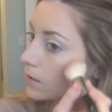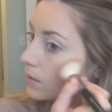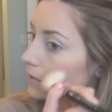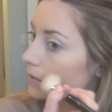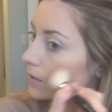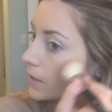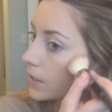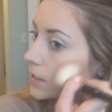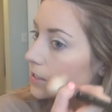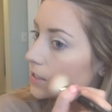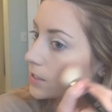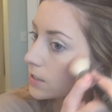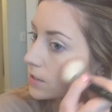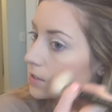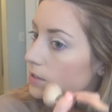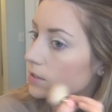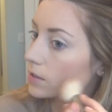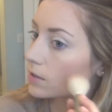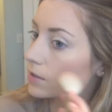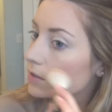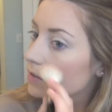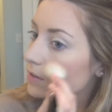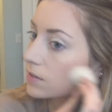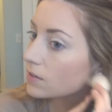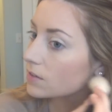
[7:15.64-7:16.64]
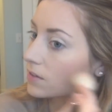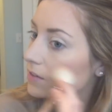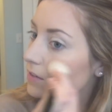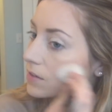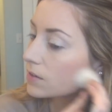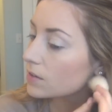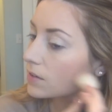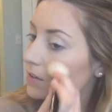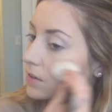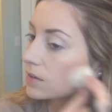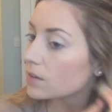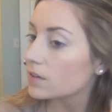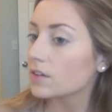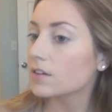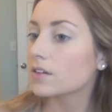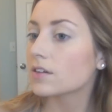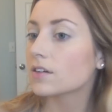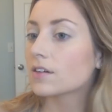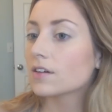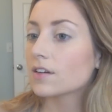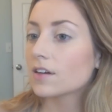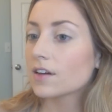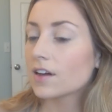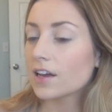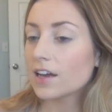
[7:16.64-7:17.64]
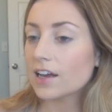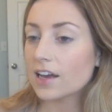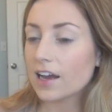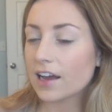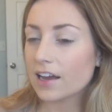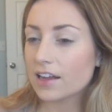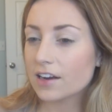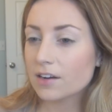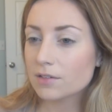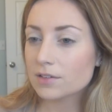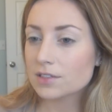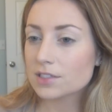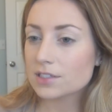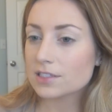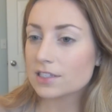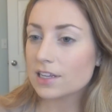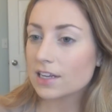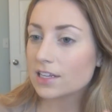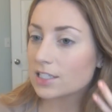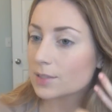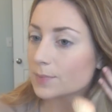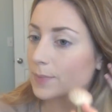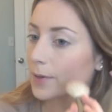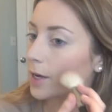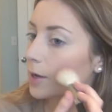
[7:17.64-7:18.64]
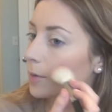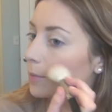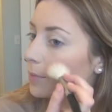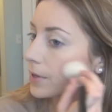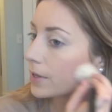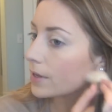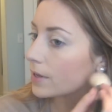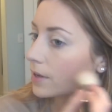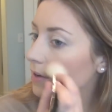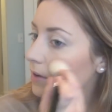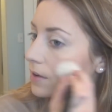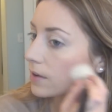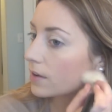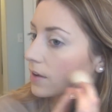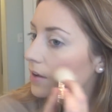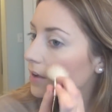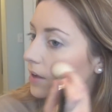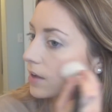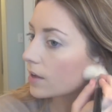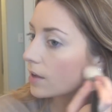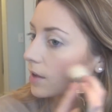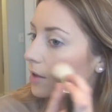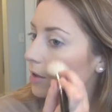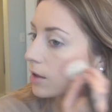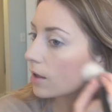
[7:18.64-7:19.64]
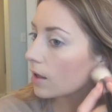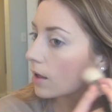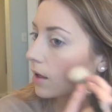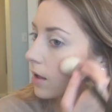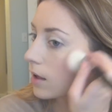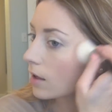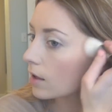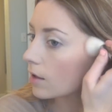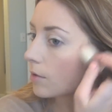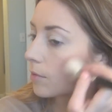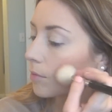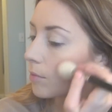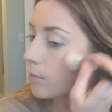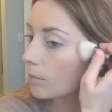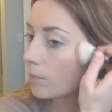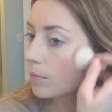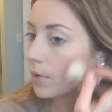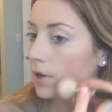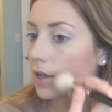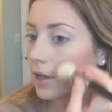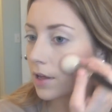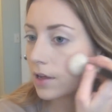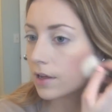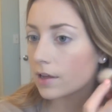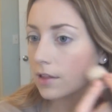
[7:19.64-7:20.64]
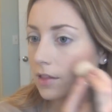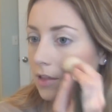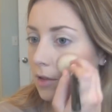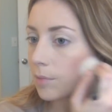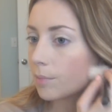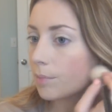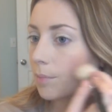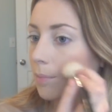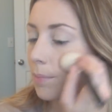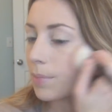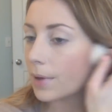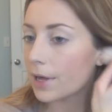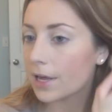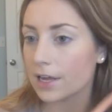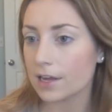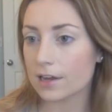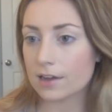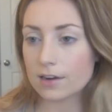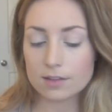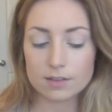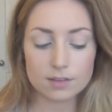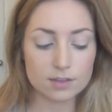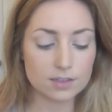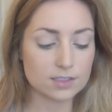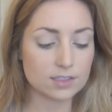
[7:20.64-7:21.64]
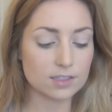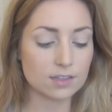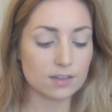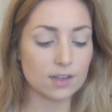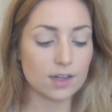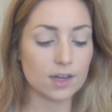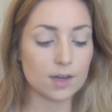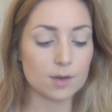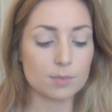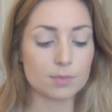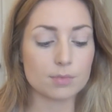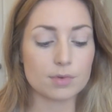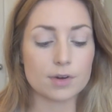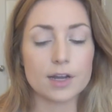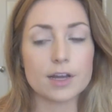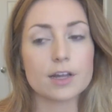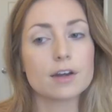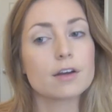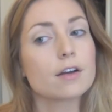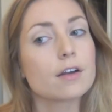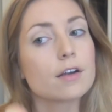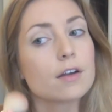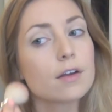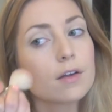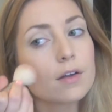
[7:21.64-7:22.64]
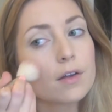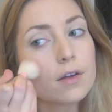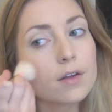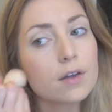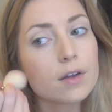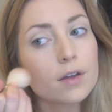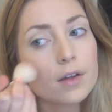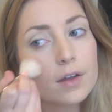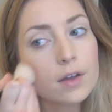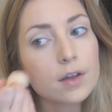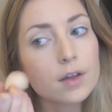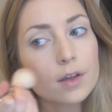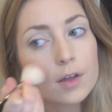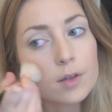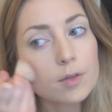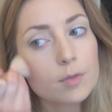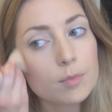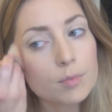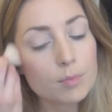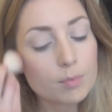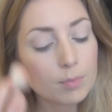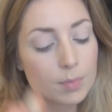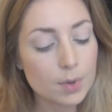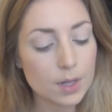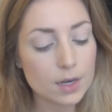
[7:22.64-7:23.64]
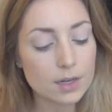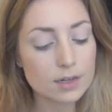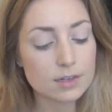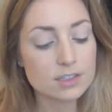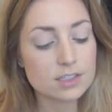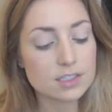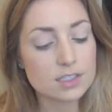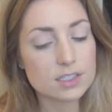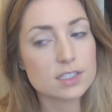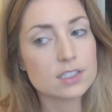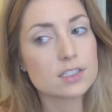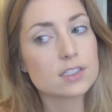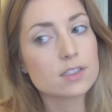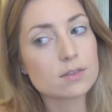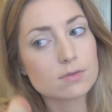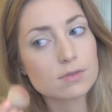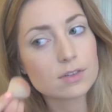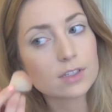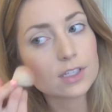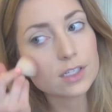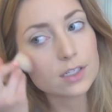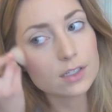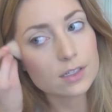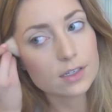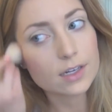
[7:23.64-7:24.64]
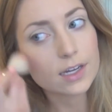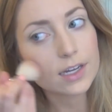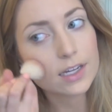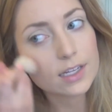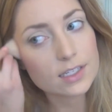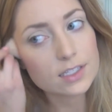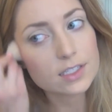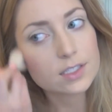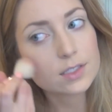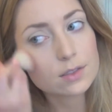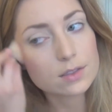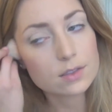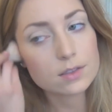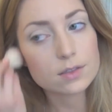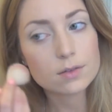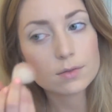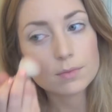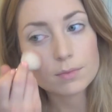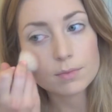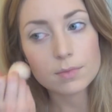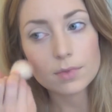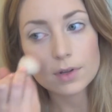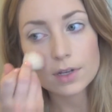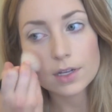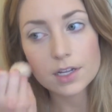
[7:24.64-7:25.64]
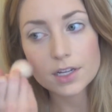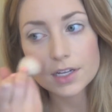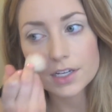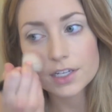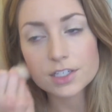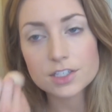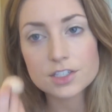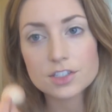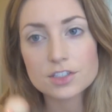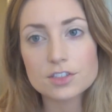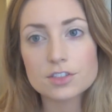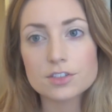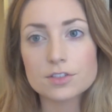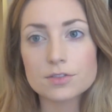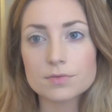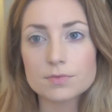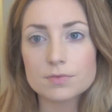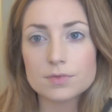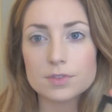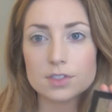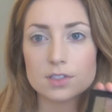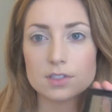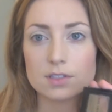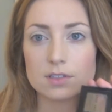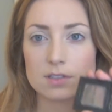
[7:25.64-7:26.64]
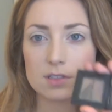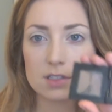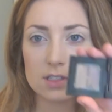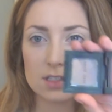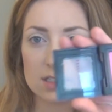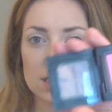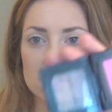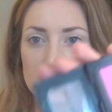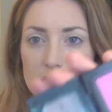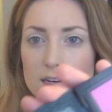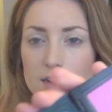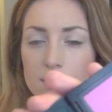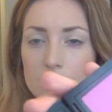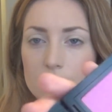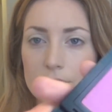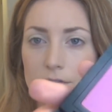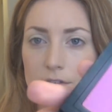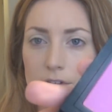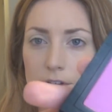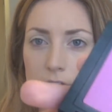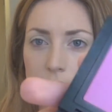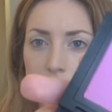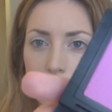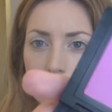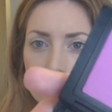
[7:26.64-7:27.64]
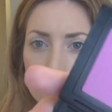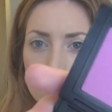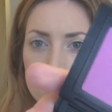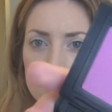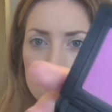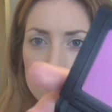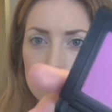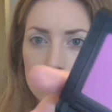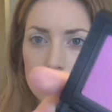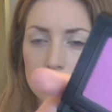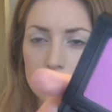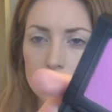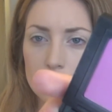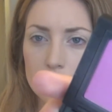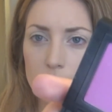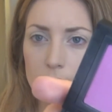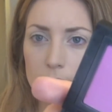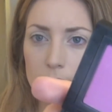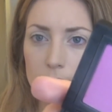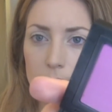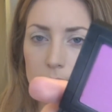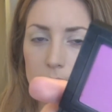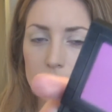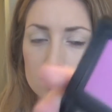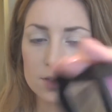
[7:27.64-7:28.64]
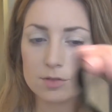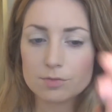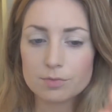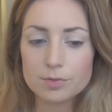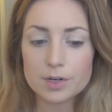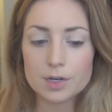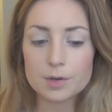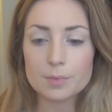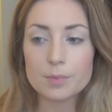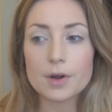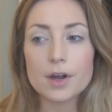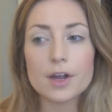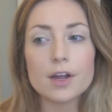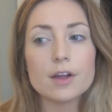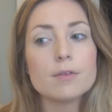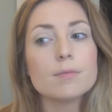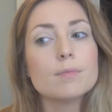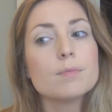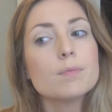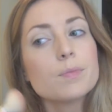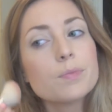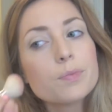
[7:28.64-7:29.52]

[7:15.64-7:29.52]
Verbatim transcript: nice, I know it says pale pink, but in the pan it looks a lot brighter. But it just is a really nice blush. See, it's kind of looks pretty bright.